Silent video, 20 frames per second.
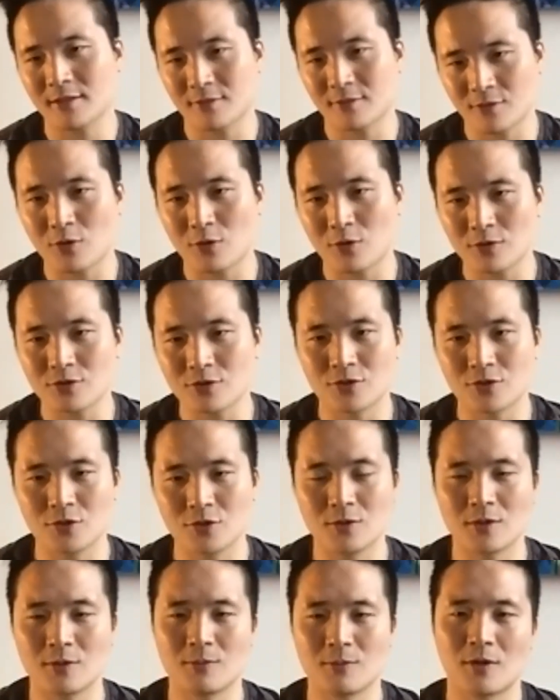of course, to
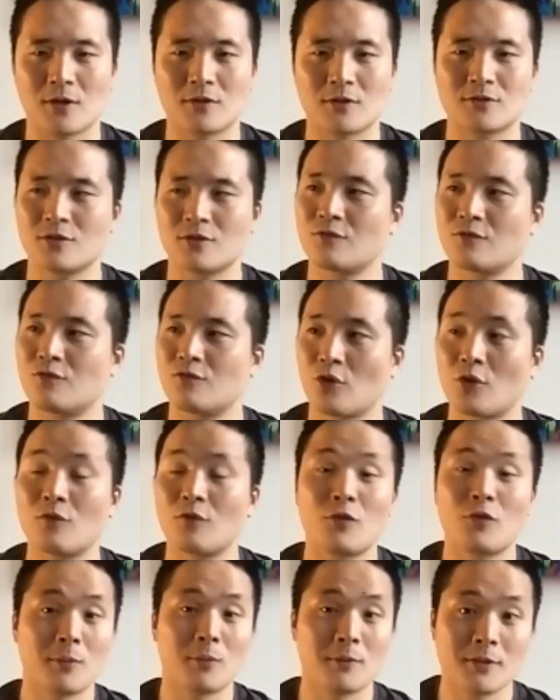in regards to the
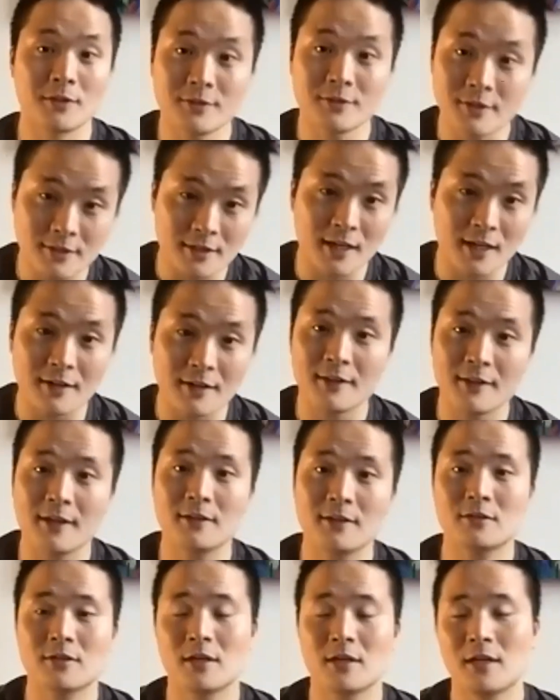formalistic side of
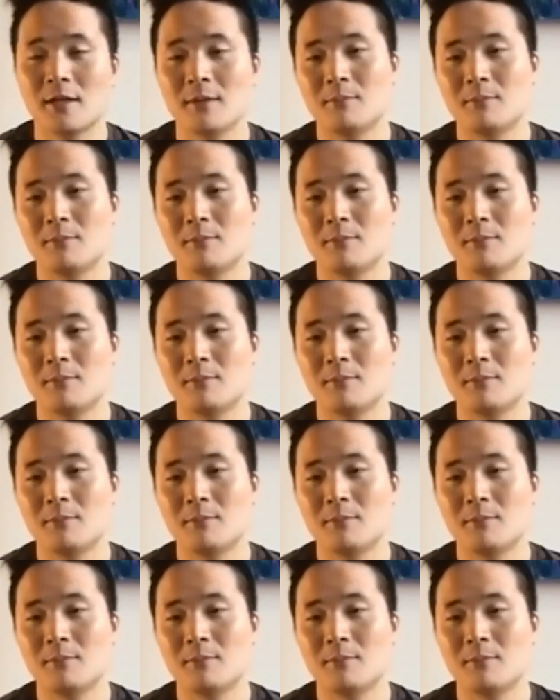things.